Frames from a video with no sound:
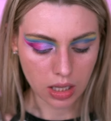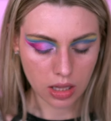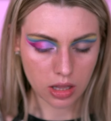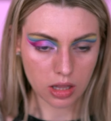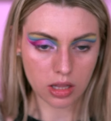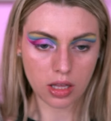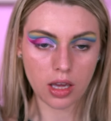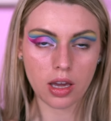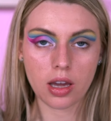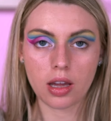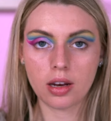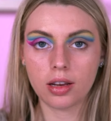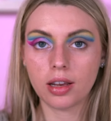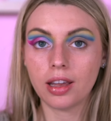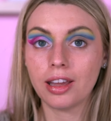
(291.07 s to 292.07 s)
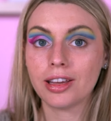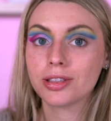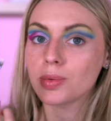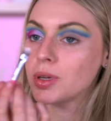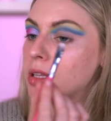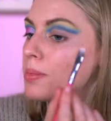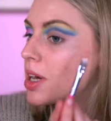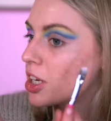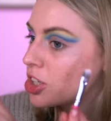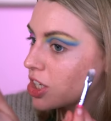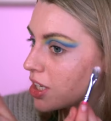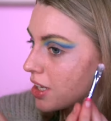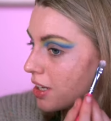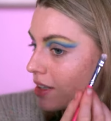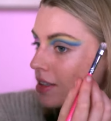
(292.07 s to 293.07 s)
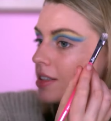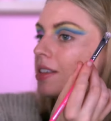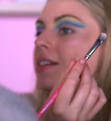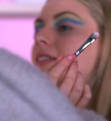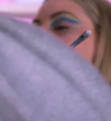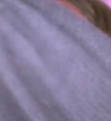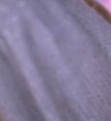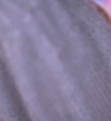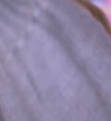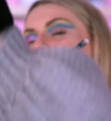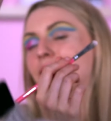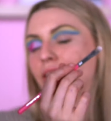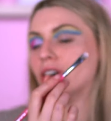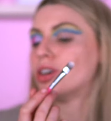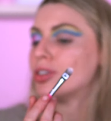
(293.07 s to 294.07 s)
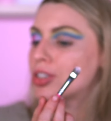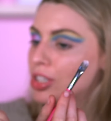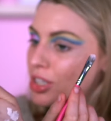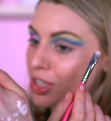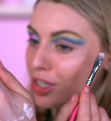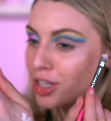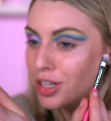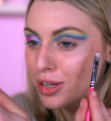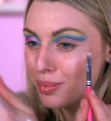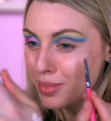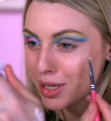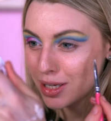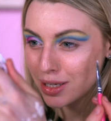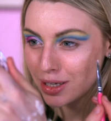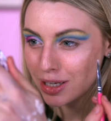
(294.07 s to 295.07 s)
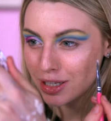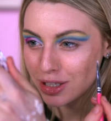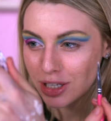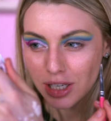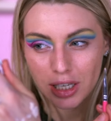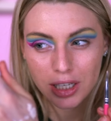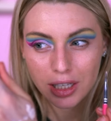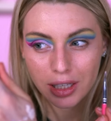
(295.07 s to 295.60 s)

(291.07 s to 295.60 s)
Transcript: And then here's where the magic is. Not making it